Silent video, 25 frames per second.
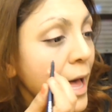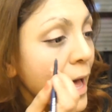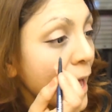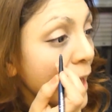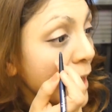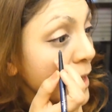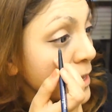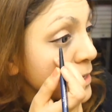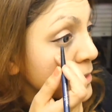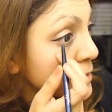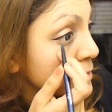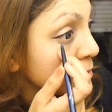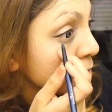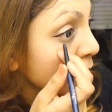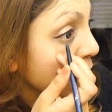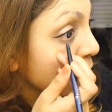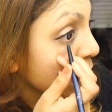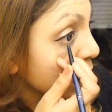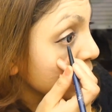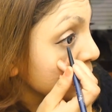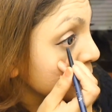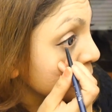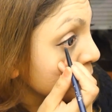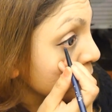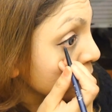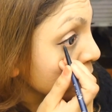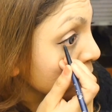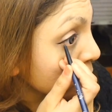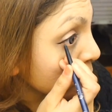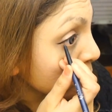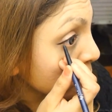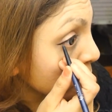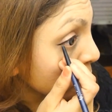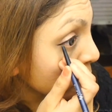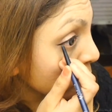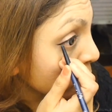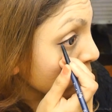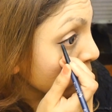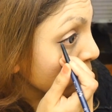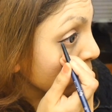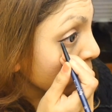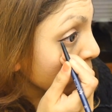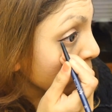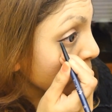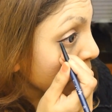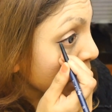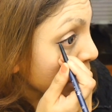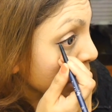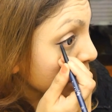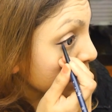And I'm just gonna
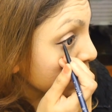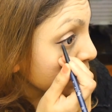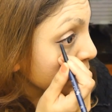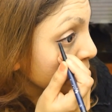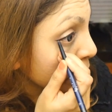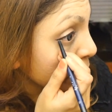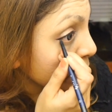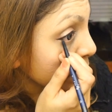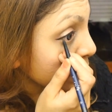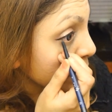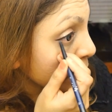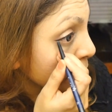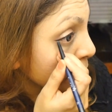go under.